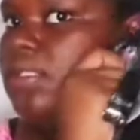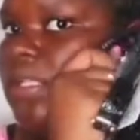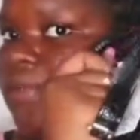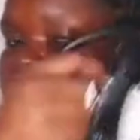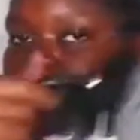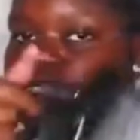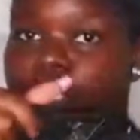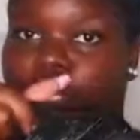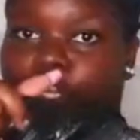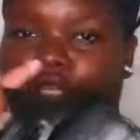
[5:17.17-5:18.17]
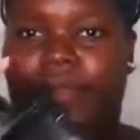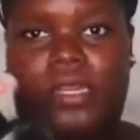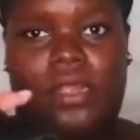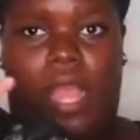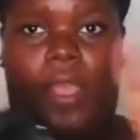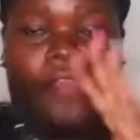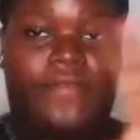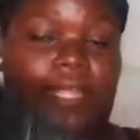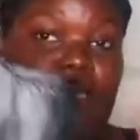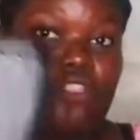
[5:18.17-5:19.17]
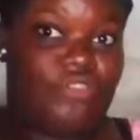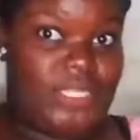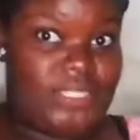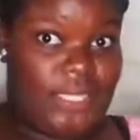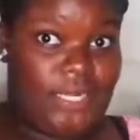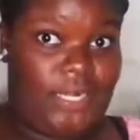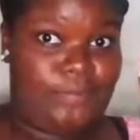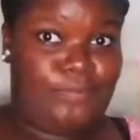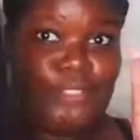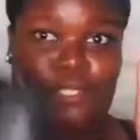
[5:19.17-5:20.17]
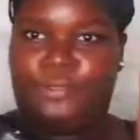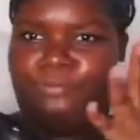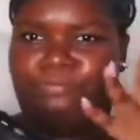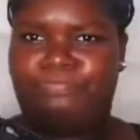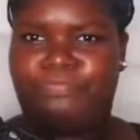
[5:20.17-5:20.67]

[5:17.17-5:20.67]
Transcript: know stuff into church, depending on how I feel like dressing it up, you know.